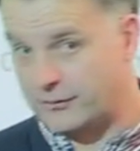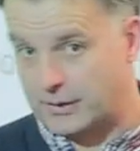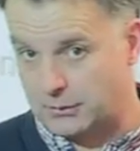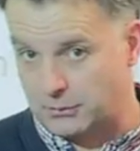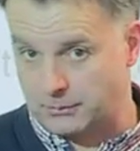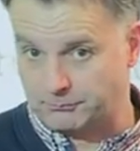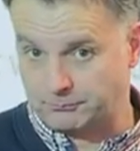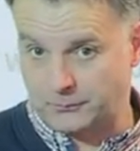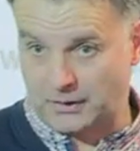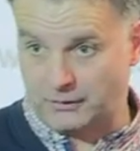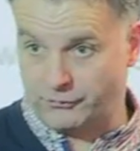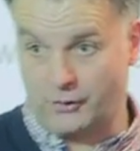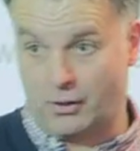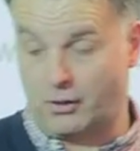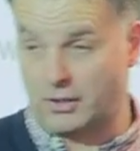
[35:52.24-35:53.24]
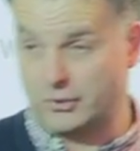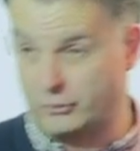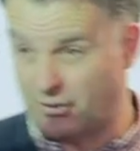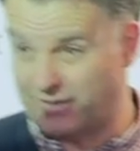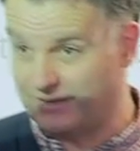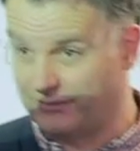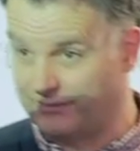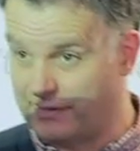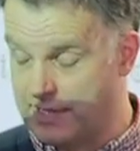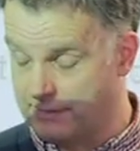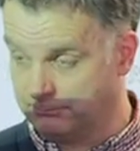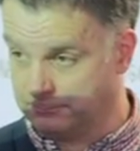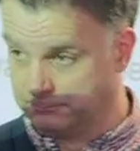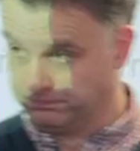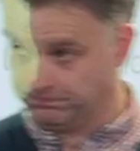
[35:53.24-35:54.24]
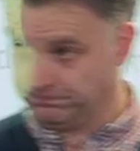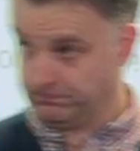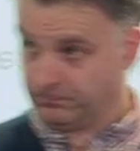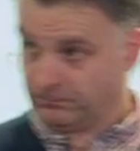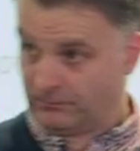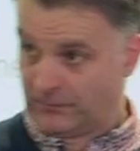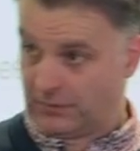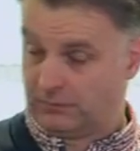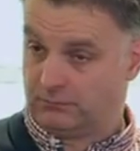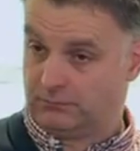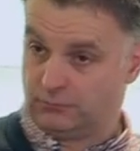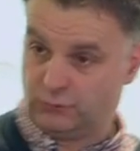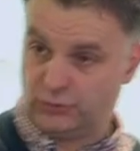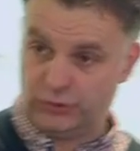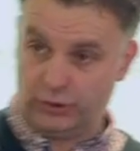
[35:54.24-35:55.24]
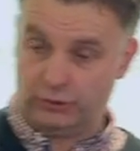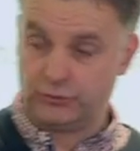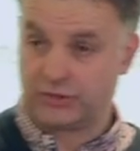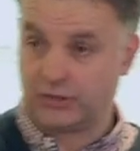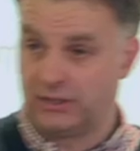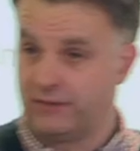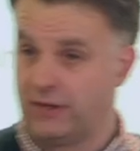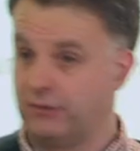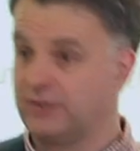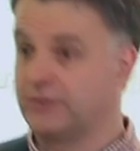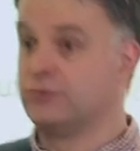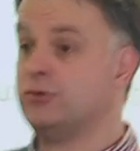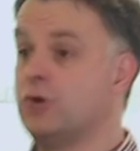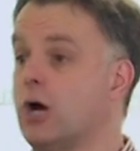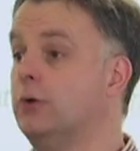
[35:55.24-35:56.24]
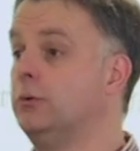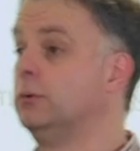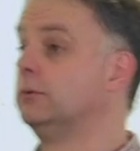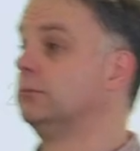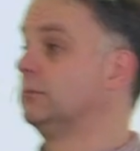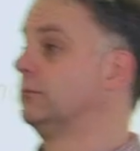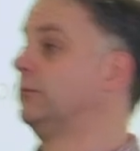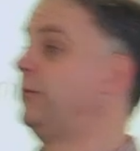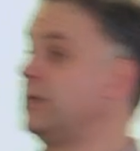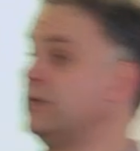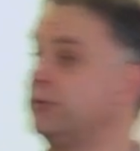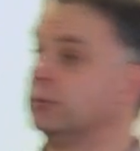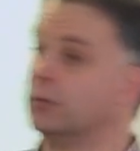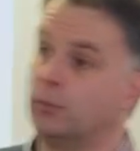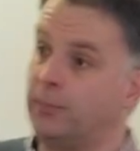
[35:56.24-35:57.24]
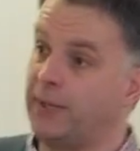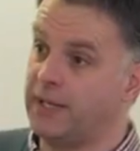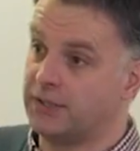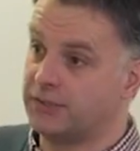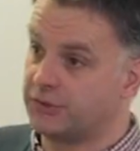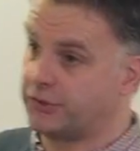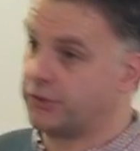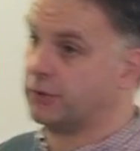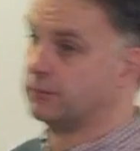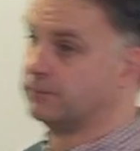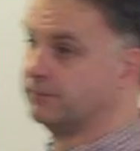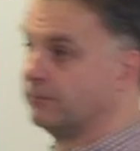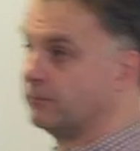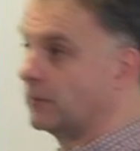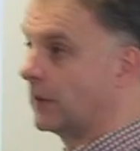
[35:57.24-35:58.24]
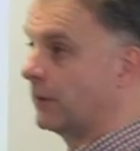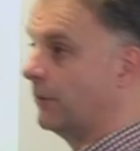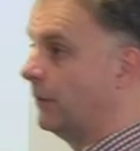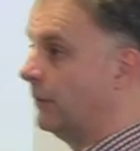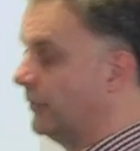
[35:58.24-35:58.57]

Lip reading: of anyone. It's not like Dragon's Den. Usually there is no visual pitch. There